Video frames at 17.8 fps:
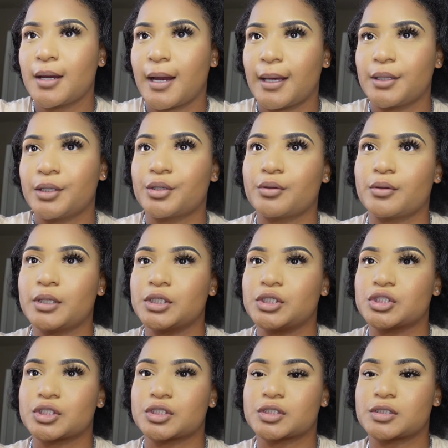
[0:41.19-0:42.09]
I literally
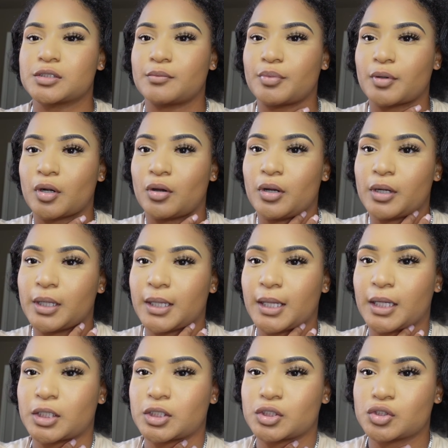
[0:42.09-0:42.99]
just put it on in
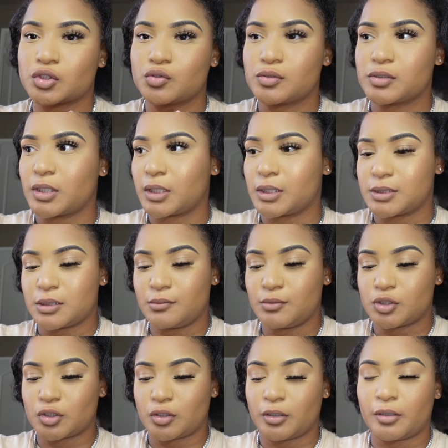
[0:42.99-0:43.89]
like 2 seconds.
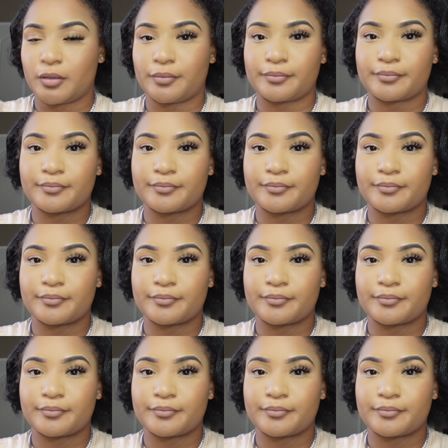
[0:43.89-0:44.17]
Let me show y'all.